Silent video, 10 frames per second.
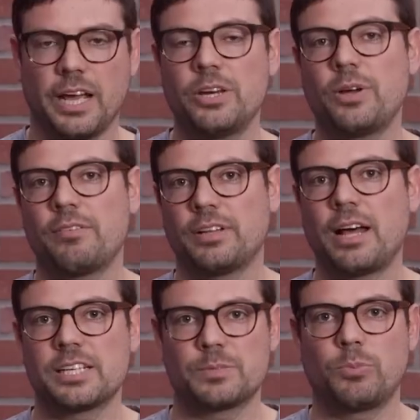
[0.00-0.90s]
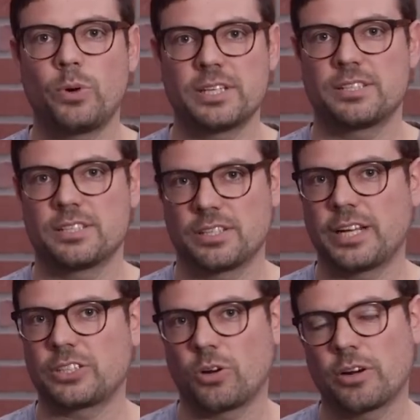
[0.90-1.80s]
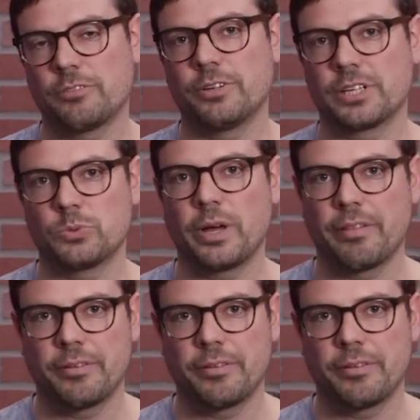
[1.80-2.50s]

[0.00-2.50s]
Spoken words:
and you have a lot less points to select your autofocus with.